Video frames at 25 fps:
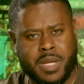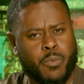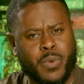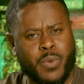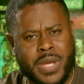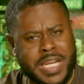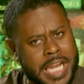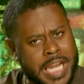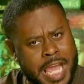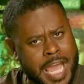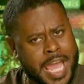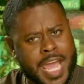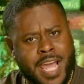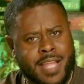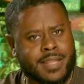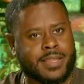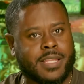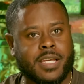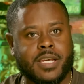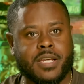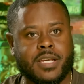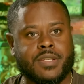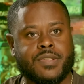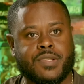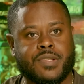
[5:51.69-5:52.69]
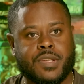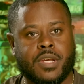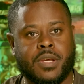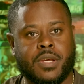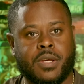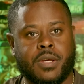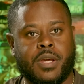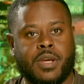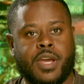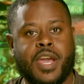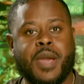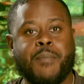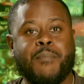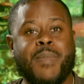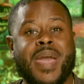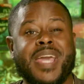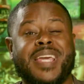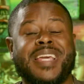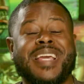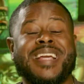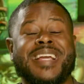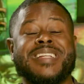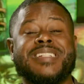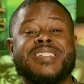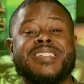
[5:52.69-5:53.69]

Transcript: We need this in making